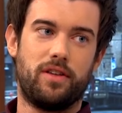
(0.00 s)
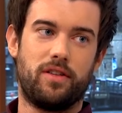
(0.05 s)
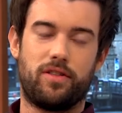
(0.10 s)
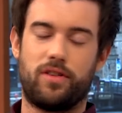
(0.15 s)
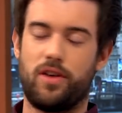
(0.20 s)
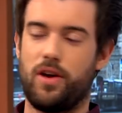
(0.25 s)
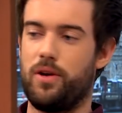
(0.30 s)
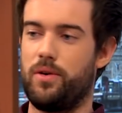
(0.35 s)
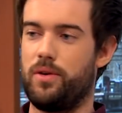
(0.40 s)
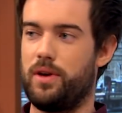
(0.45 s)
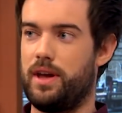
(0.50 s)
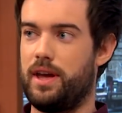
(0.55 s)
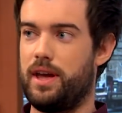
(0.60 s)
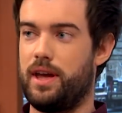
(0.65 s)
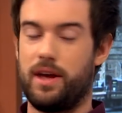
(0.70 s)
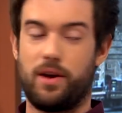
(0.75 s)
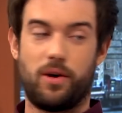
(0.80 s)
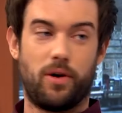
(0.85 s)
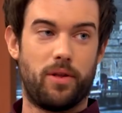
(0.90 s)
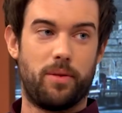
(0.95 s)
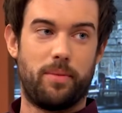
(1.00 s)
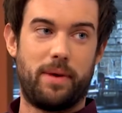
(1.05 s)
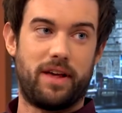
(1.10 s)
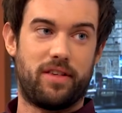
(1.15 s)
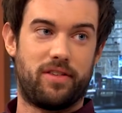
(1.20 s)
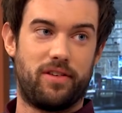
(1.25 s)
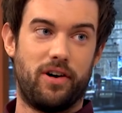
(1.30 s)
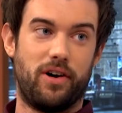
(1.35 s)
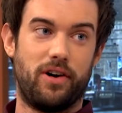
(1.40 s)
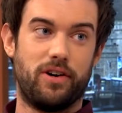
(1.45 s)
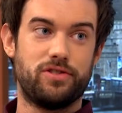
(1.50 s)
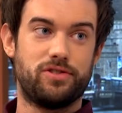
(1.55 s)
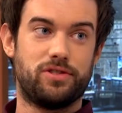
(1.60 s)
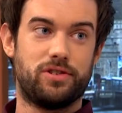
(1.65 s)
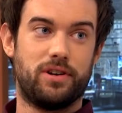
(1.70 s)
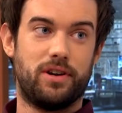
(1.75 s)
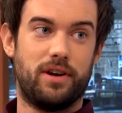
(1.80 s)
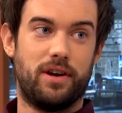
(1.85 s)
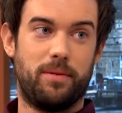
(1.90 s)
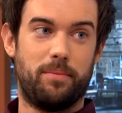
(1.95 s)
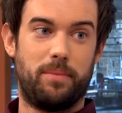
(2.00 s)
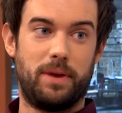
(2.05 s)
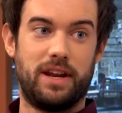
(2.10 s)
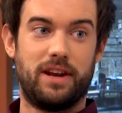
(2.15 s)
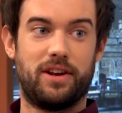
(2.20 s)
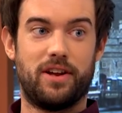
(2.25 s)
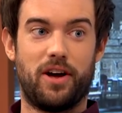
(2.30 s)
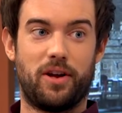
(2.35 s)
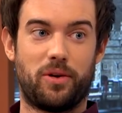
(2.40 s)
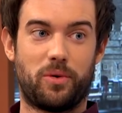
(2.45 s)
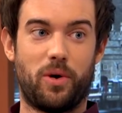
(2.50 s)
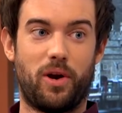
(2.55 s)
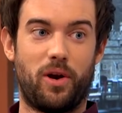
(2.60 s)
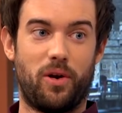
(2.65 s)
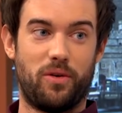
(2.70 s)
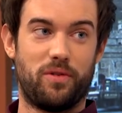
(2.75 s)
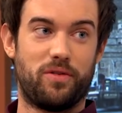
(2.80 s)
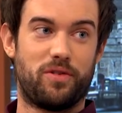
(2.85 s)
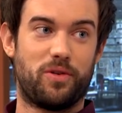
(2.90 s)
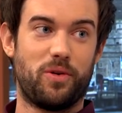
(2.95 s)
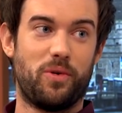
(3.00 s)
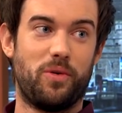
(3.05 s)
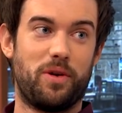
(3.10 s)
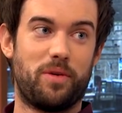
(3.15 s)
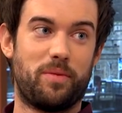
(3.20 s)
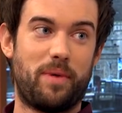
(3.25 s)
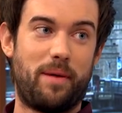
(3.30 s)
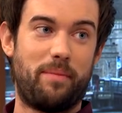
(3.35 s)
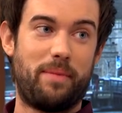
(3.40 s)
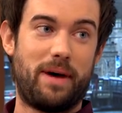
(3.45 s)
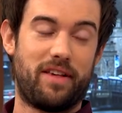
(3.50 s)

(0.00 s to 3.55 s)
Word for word: so he got the massage, but he'd heard quite a lot of stories about